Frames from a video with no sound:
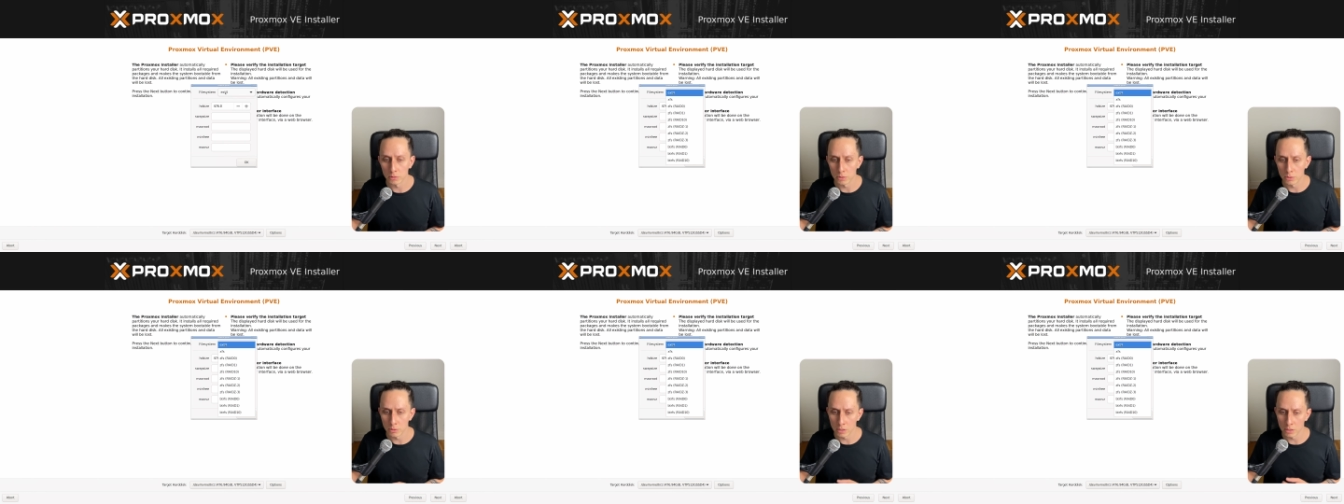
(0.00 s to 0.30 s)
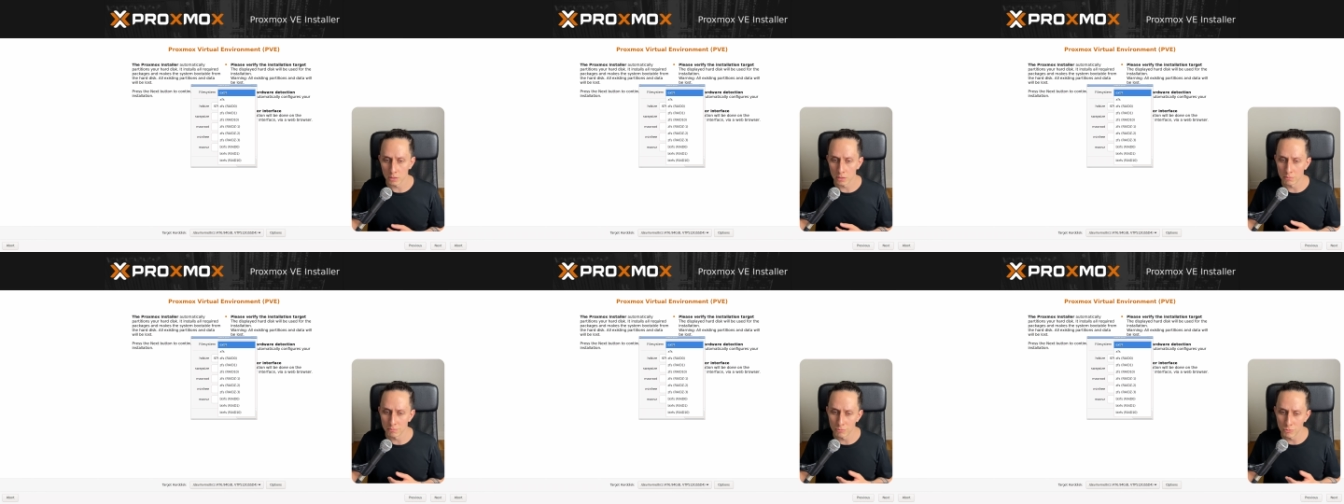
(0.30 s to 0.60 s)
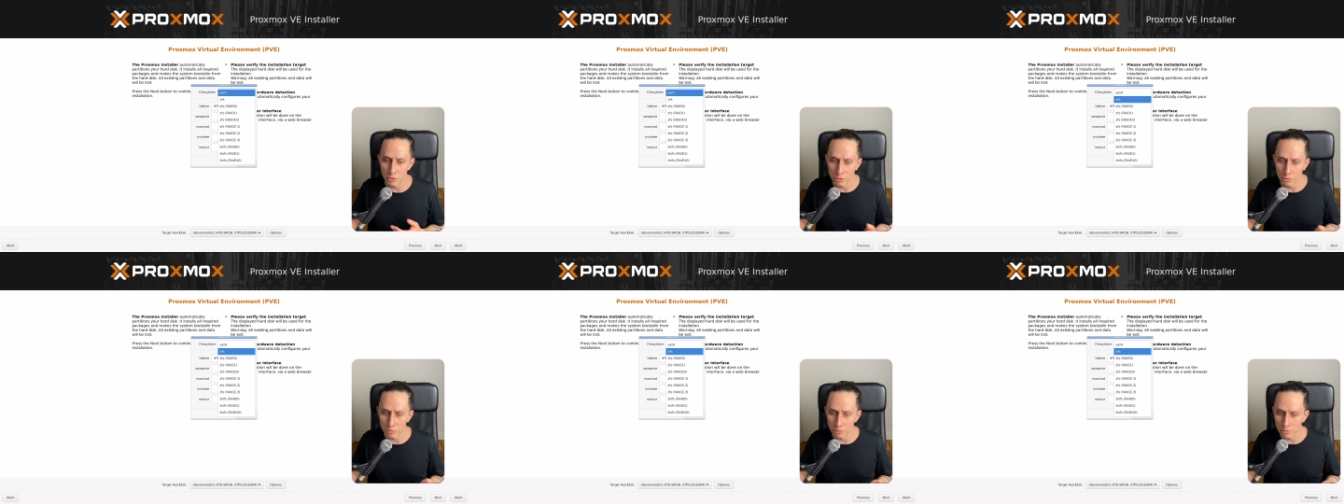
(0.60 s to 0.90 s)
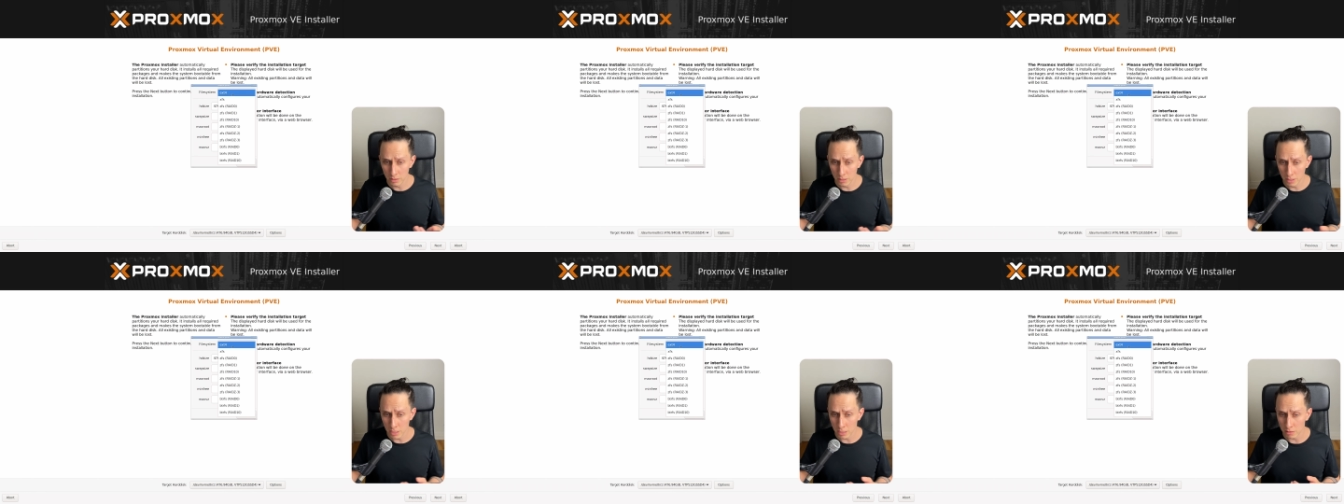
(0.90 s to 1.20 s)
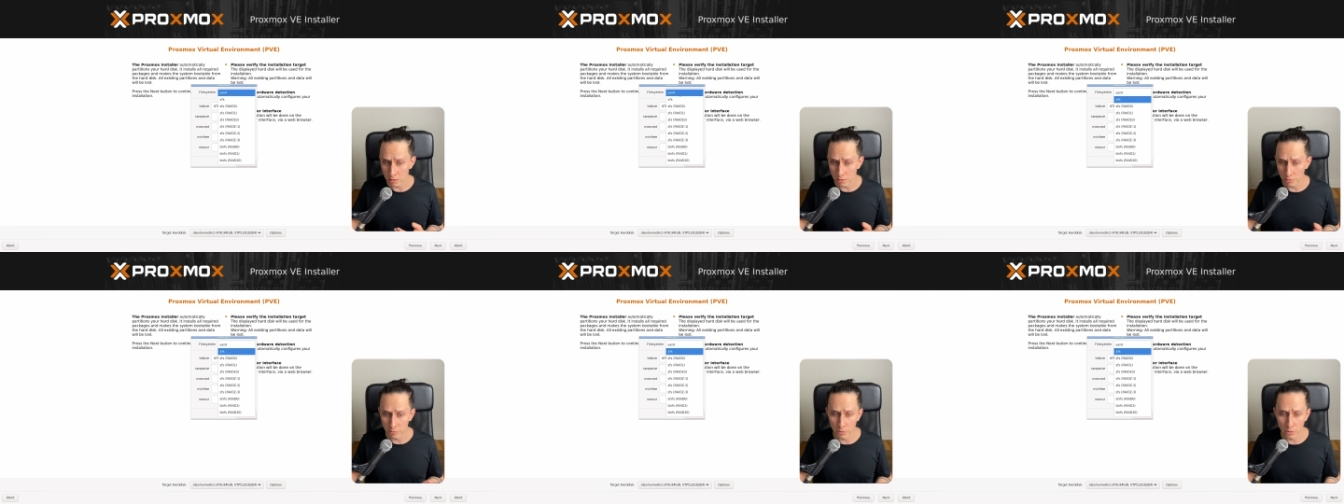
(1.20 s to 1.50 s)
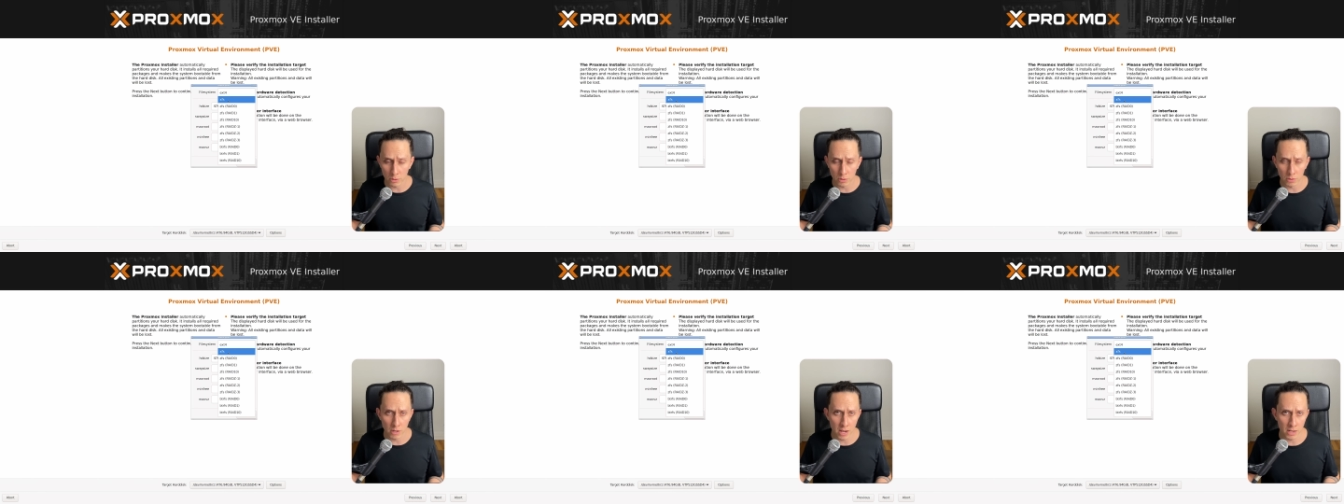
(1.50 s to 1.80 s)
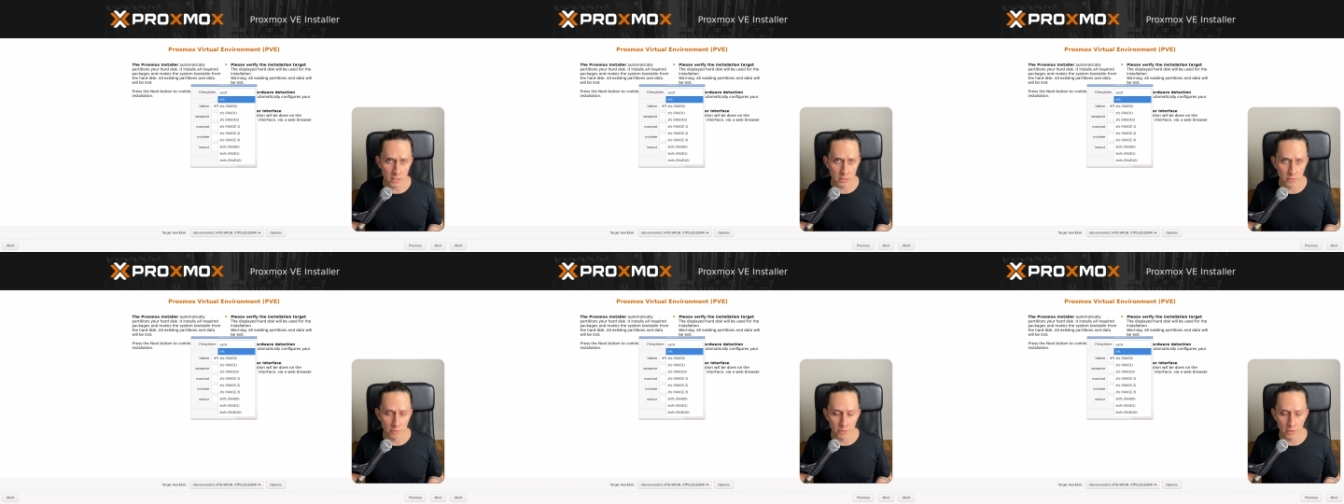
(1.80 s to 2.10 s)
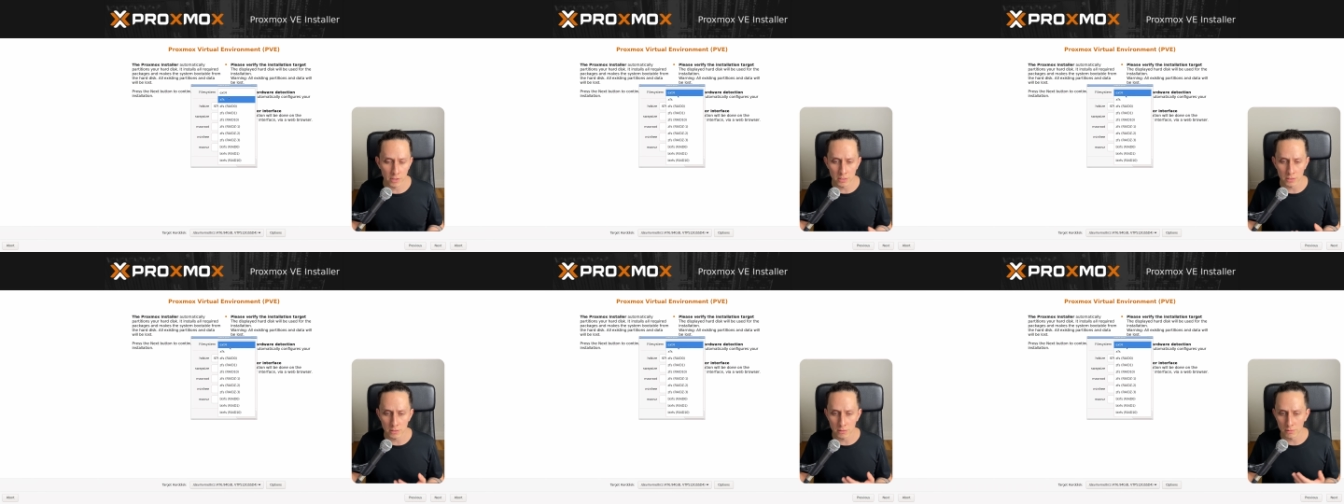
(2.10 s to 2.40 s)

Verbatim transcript: You can choose ext4 or XFS.